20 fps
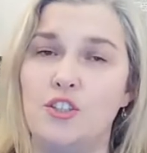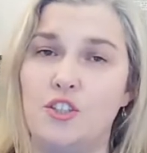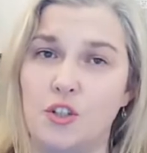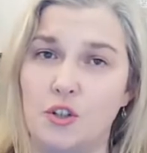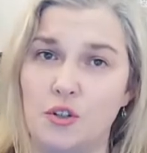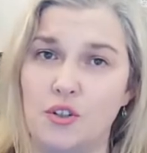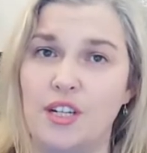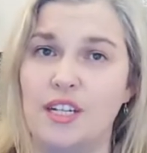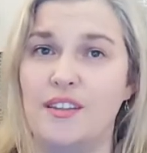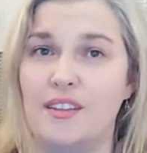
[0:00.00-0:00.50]

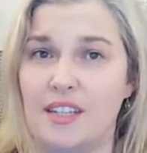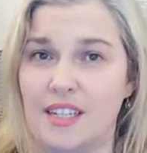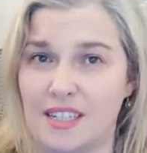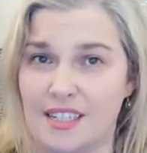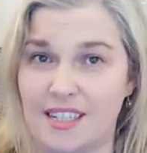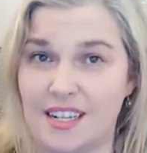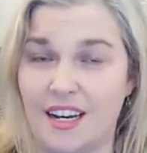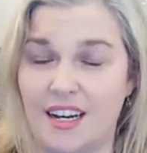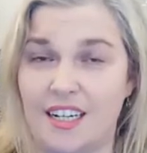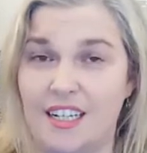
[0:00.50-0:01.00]
during the
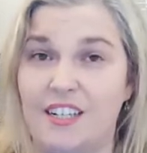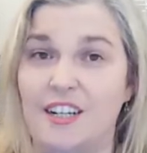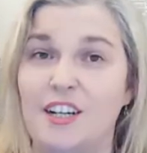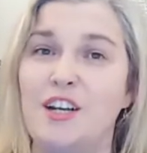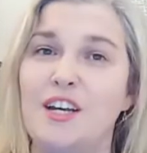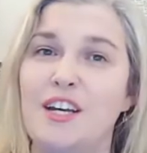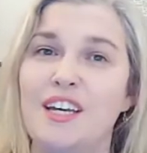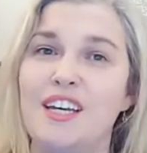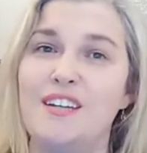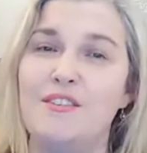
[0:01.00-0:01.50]

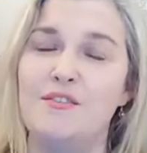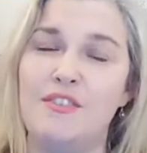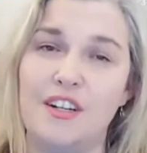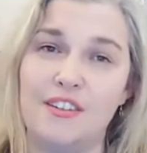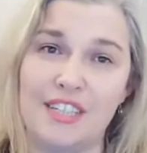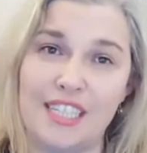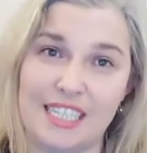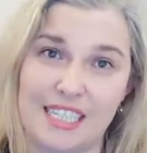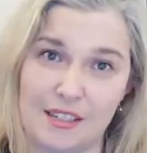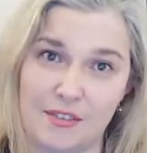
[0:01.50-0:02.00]
entire
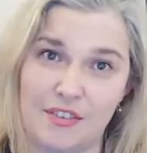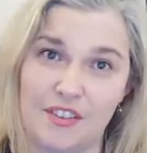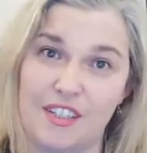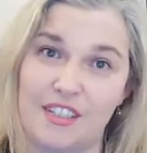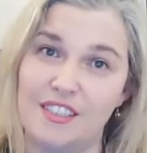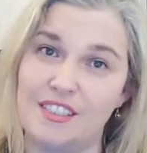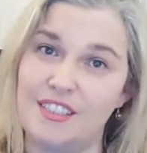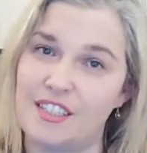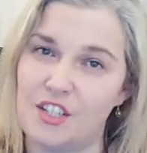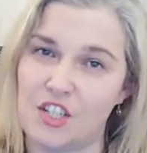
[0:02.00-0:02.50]
very difficult